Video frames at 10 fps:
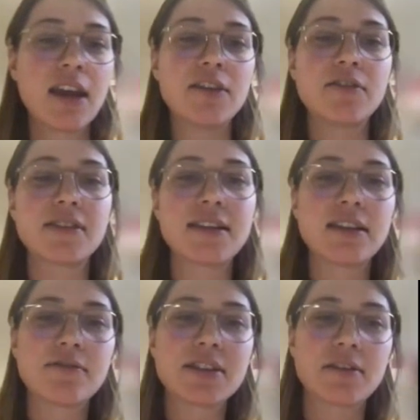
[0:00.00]
and you can
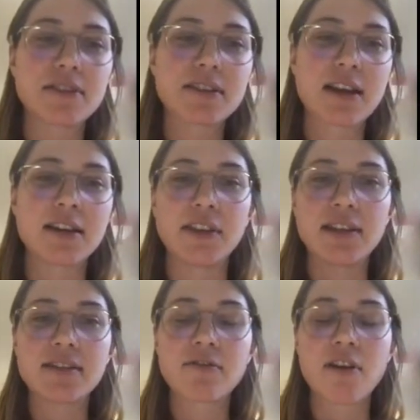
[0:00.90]
see the results kind of
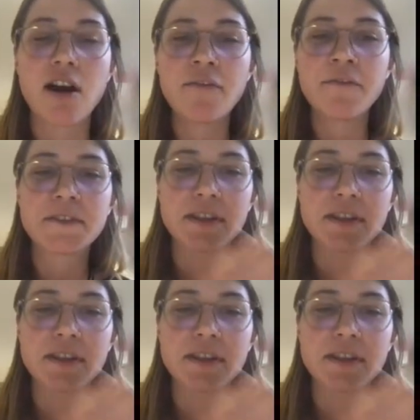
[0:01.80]
in this graph.